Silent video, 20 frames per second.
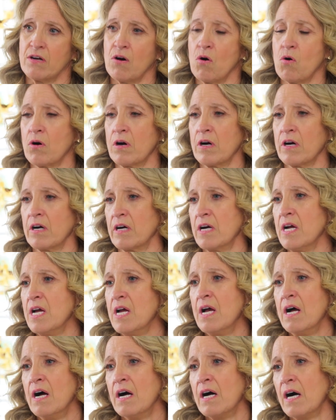or
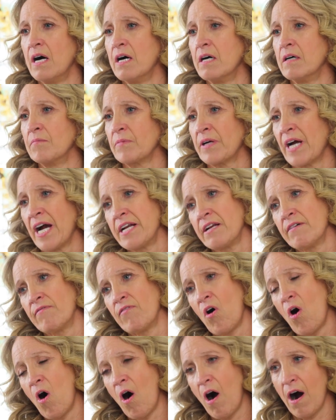kind of
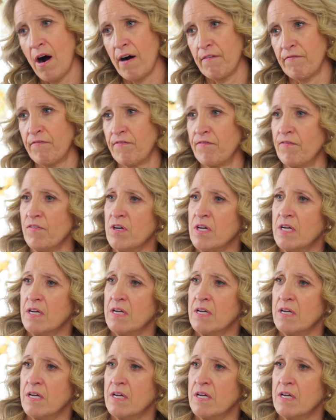off